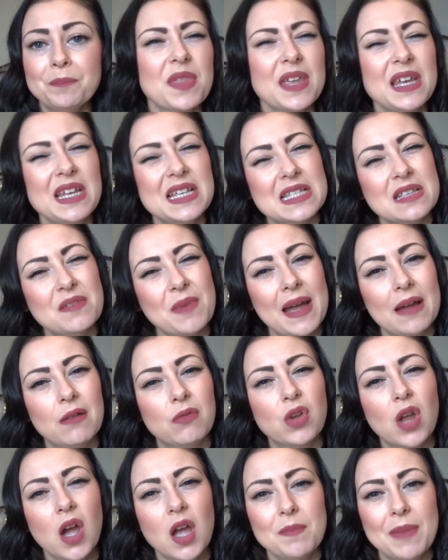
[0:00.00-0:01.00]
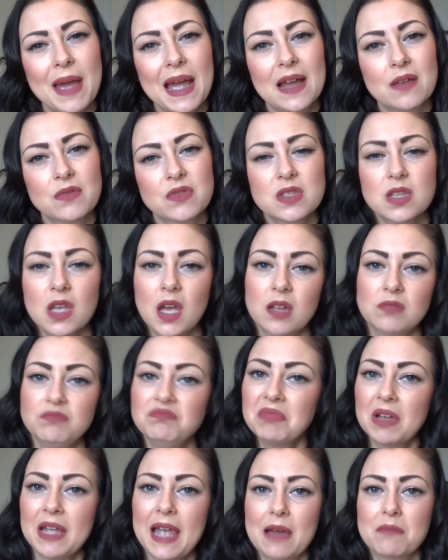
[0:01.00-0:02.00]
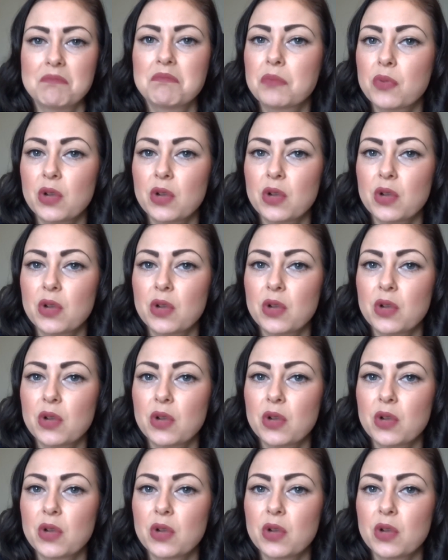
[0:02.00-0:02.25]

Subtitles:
think it's about £9, so again